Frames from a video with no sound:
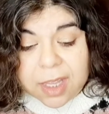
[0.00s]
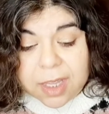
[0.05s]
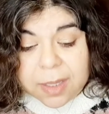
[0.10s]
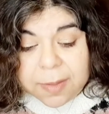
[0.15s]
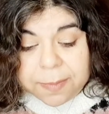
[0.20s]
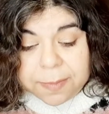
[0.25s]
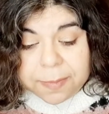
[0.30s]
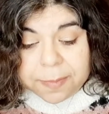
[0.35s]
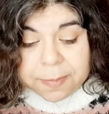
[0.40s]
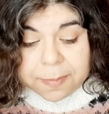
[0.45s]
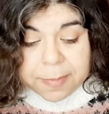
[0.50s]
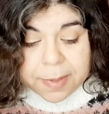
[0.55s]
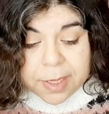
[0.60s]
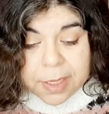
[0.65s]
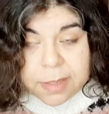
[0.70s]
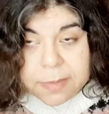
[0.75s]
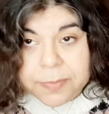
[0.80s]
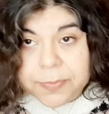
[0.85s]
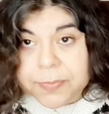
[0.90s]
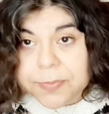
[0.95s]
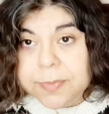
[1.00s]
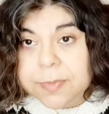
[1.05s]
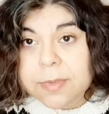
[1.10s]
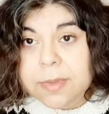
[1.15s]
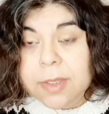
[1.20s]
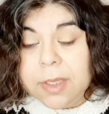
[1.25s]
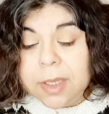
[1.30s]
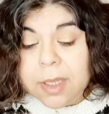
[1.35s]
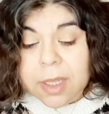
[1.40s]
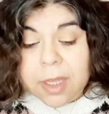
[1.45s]
But
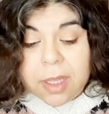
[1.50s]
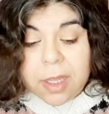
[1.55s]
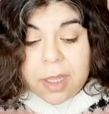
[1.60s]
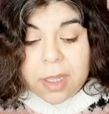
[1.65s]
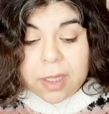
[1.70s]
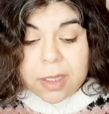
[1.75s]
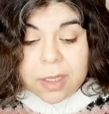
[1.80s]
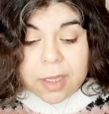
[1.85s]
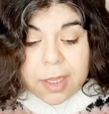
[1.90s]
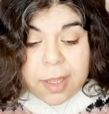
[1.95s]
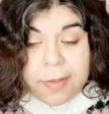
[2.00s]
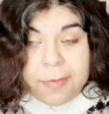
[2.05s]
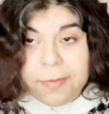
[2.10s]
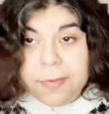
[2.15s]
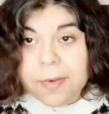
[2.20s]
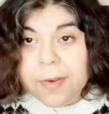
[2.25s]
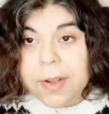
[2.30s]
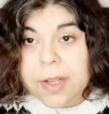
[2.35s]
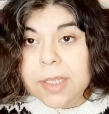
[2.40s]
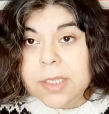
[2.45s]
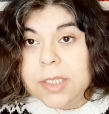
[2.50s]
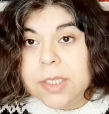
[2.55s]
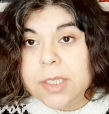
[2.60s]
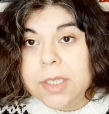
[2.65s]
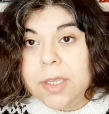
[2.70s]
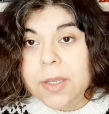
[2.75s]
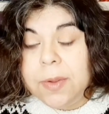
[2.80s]
looking forward